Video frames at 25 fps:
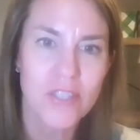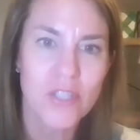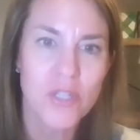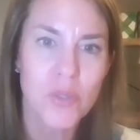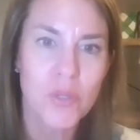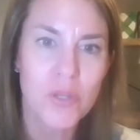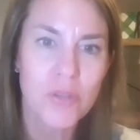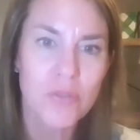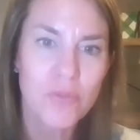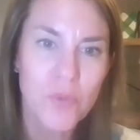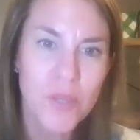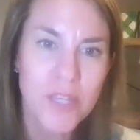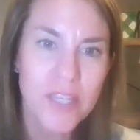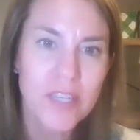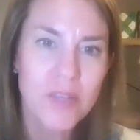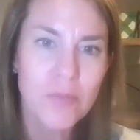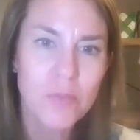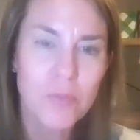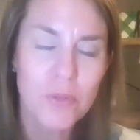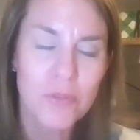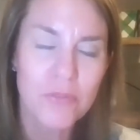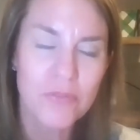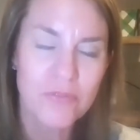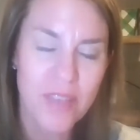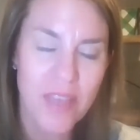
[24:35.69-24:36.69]
So, if we can
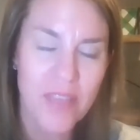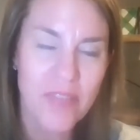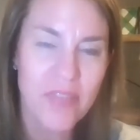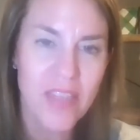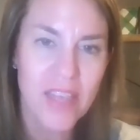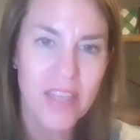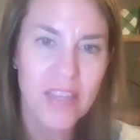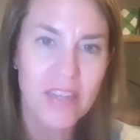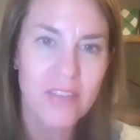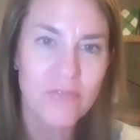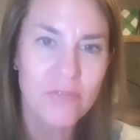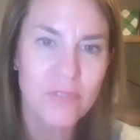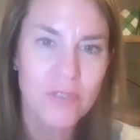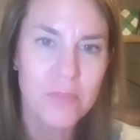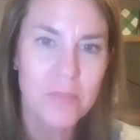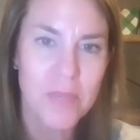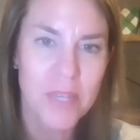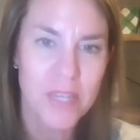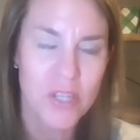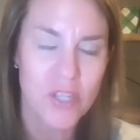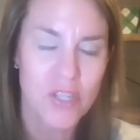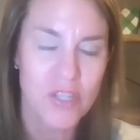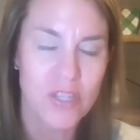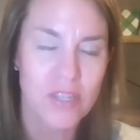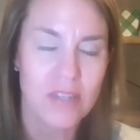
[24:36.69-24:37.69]
prevent that
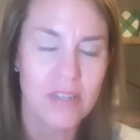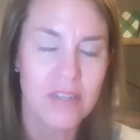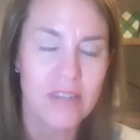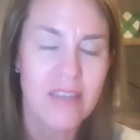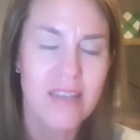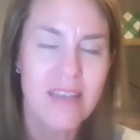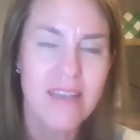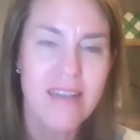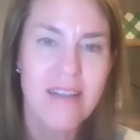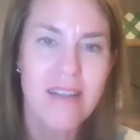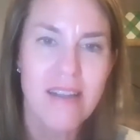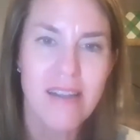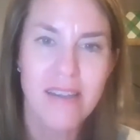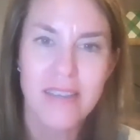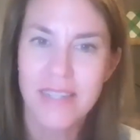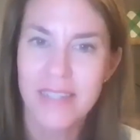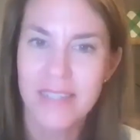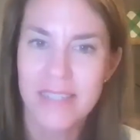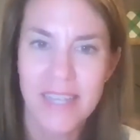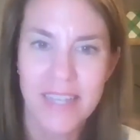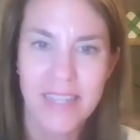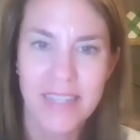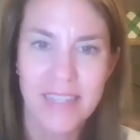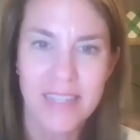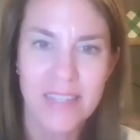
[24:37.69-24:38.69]
inflammation on a
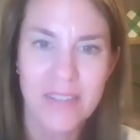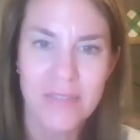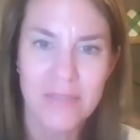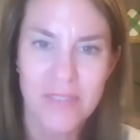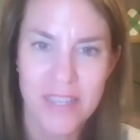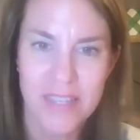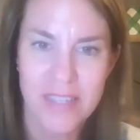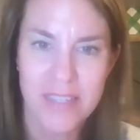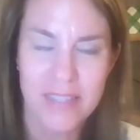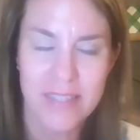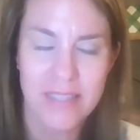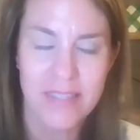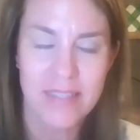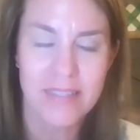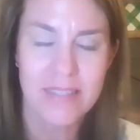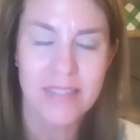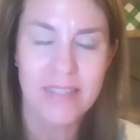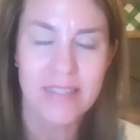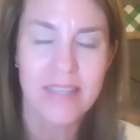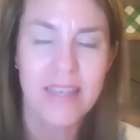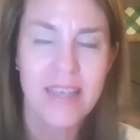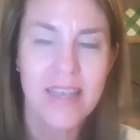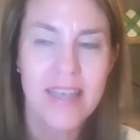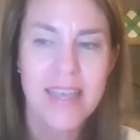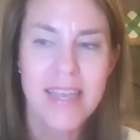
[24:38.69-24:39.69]
daily
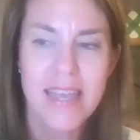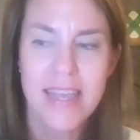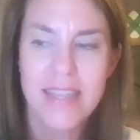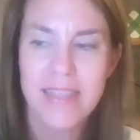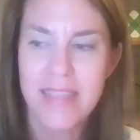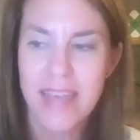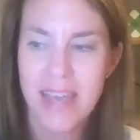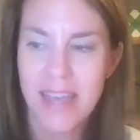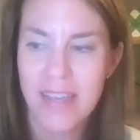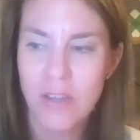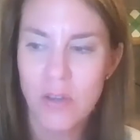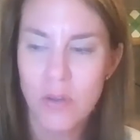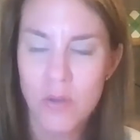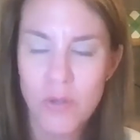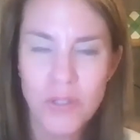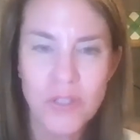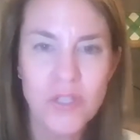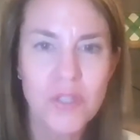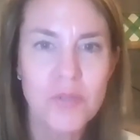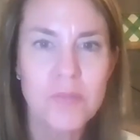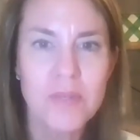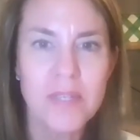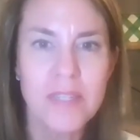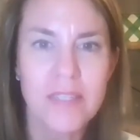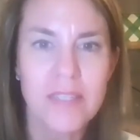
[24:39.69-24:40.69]
basis, that
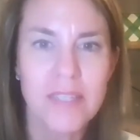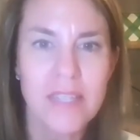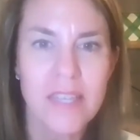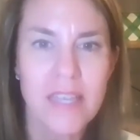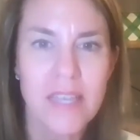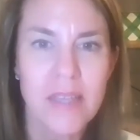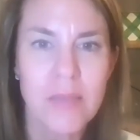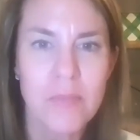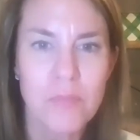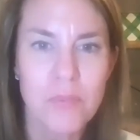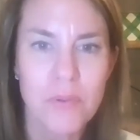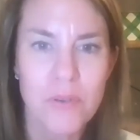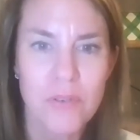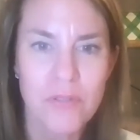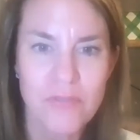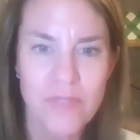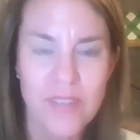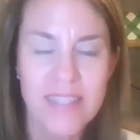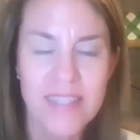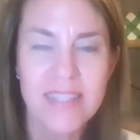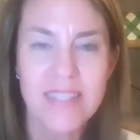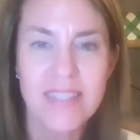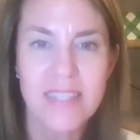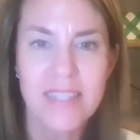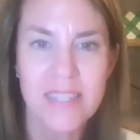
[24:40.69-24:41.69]
ultimately
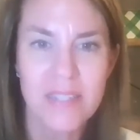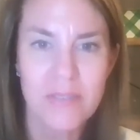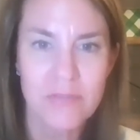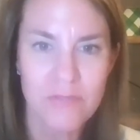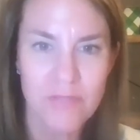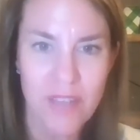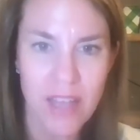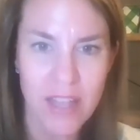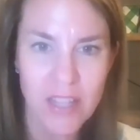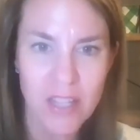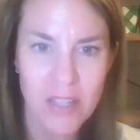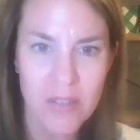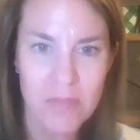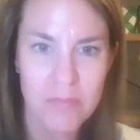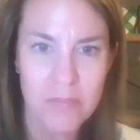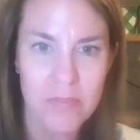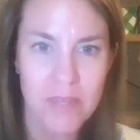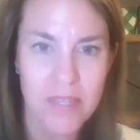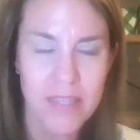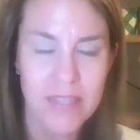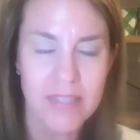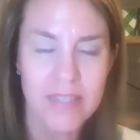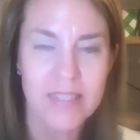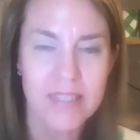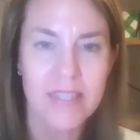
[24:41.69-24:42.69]
prevents the
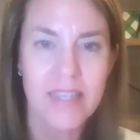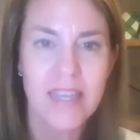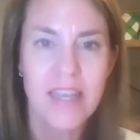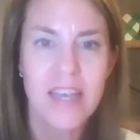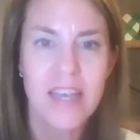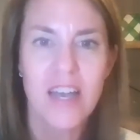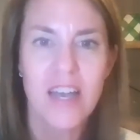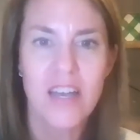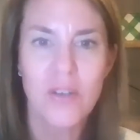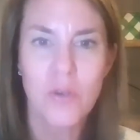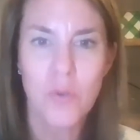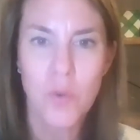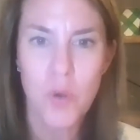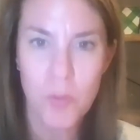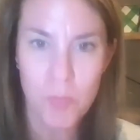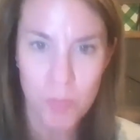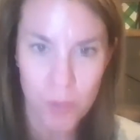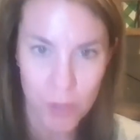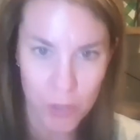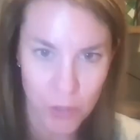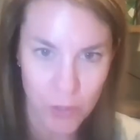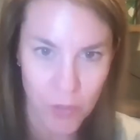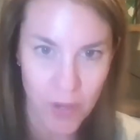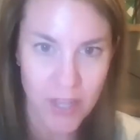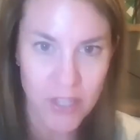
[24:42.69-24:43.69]
development or
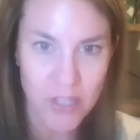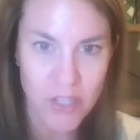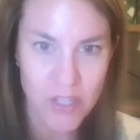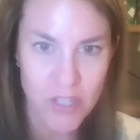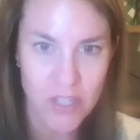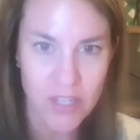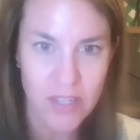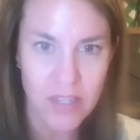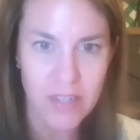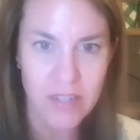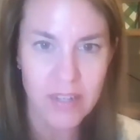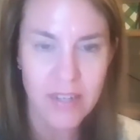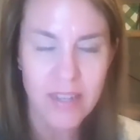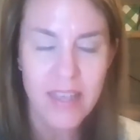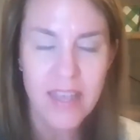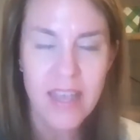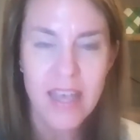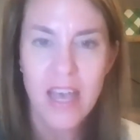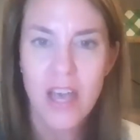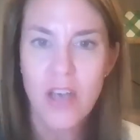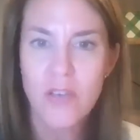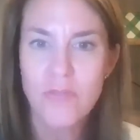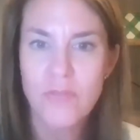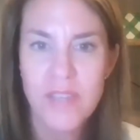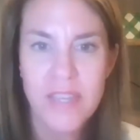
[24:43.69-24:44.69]
progression
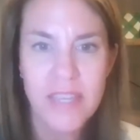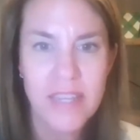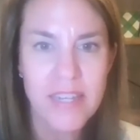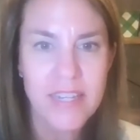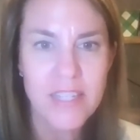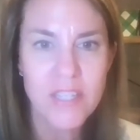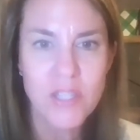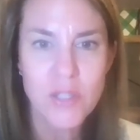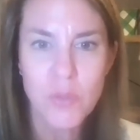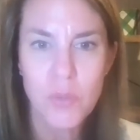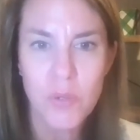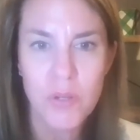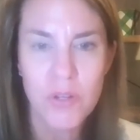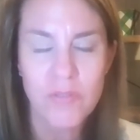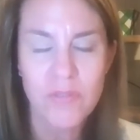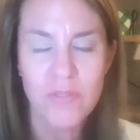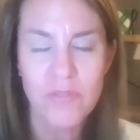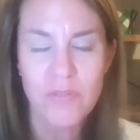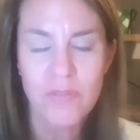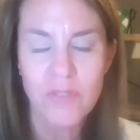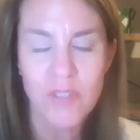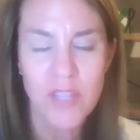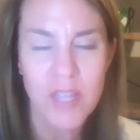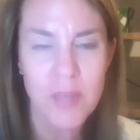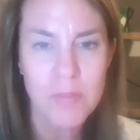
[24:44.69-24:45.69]
of any sort of
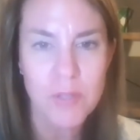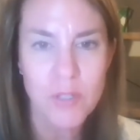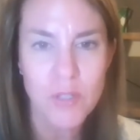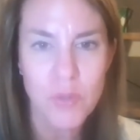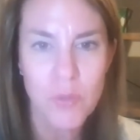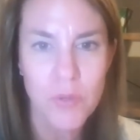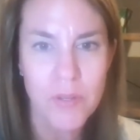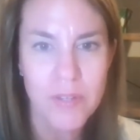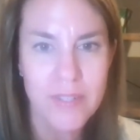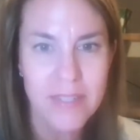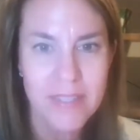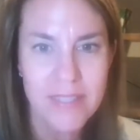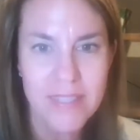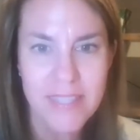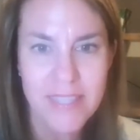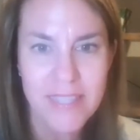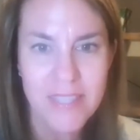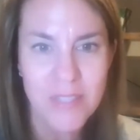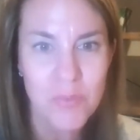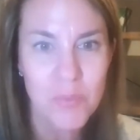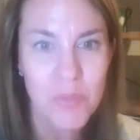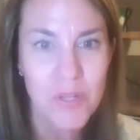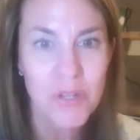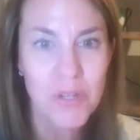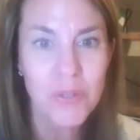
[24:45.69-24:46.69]
inflammatory
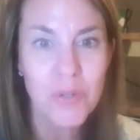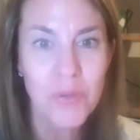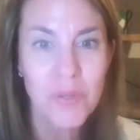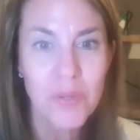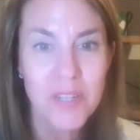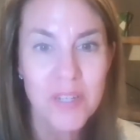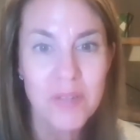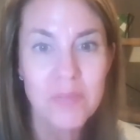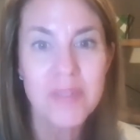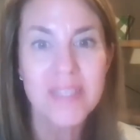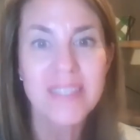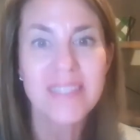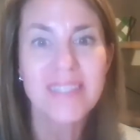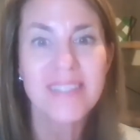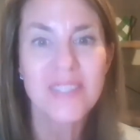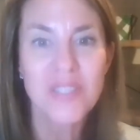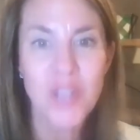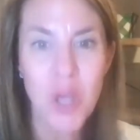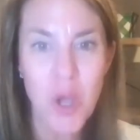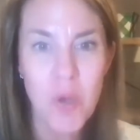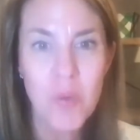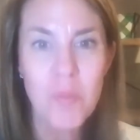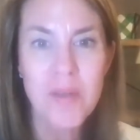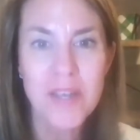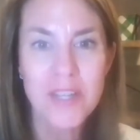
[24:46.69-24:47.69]
disease, we are going to be
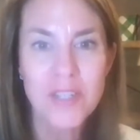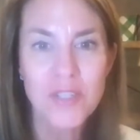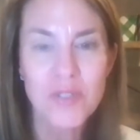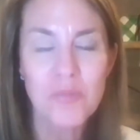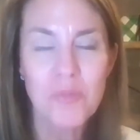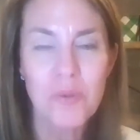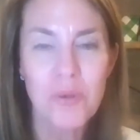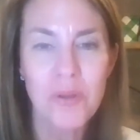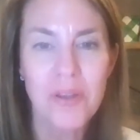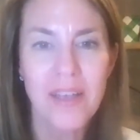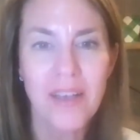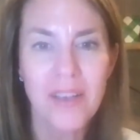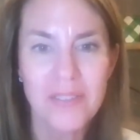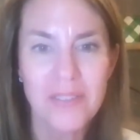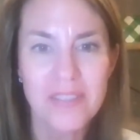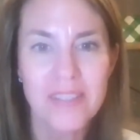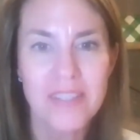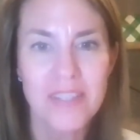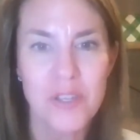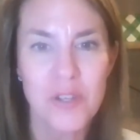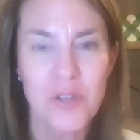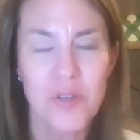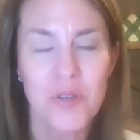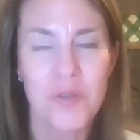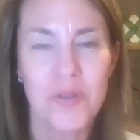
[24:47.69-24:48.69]
so much more
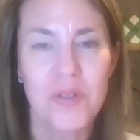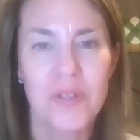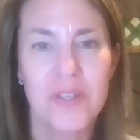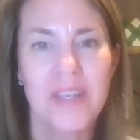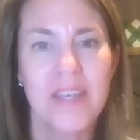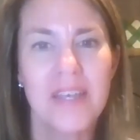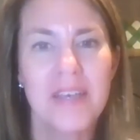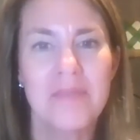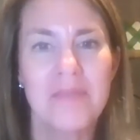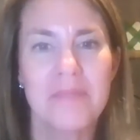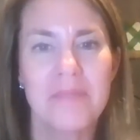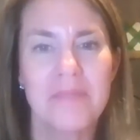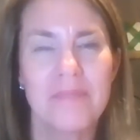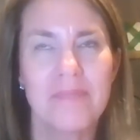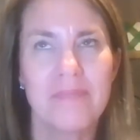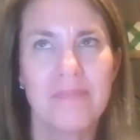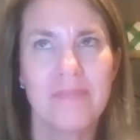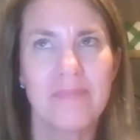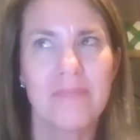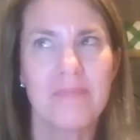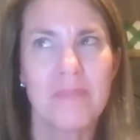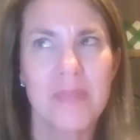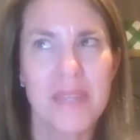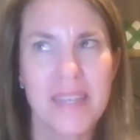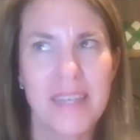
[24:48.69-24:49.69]
healthier
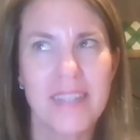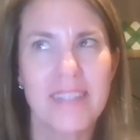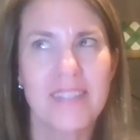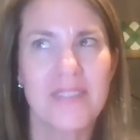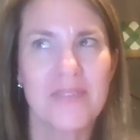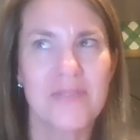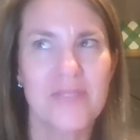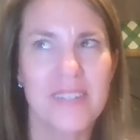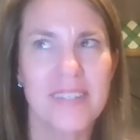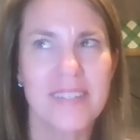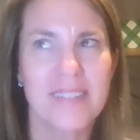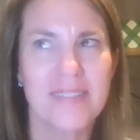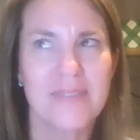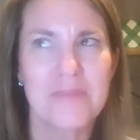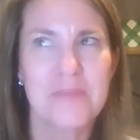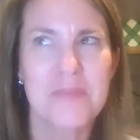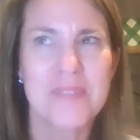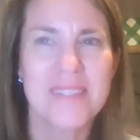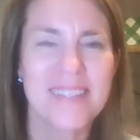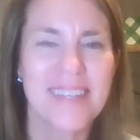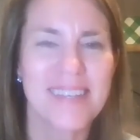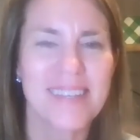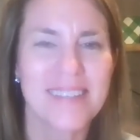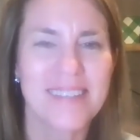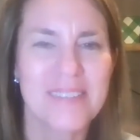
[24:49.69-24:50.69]
because of it. Was
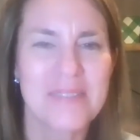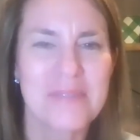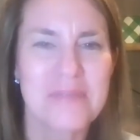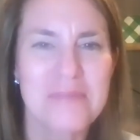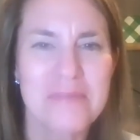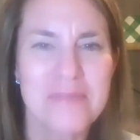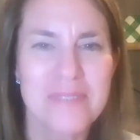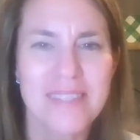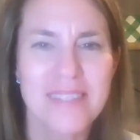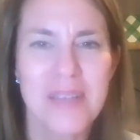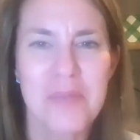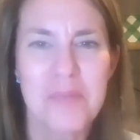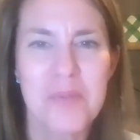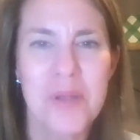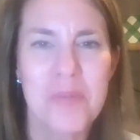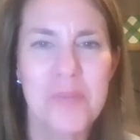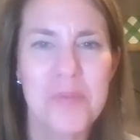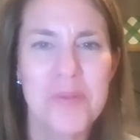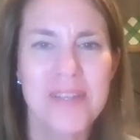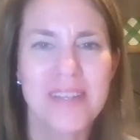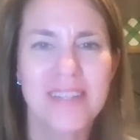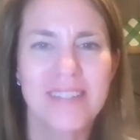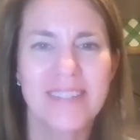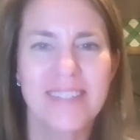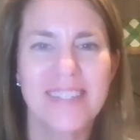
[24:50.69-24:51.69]
that was that proper
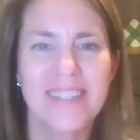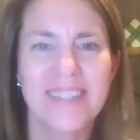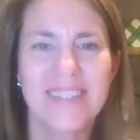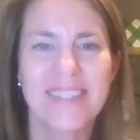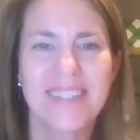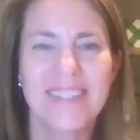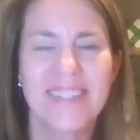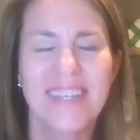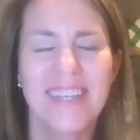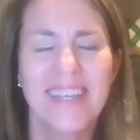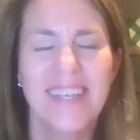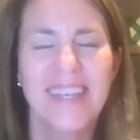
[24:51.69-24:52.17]
English?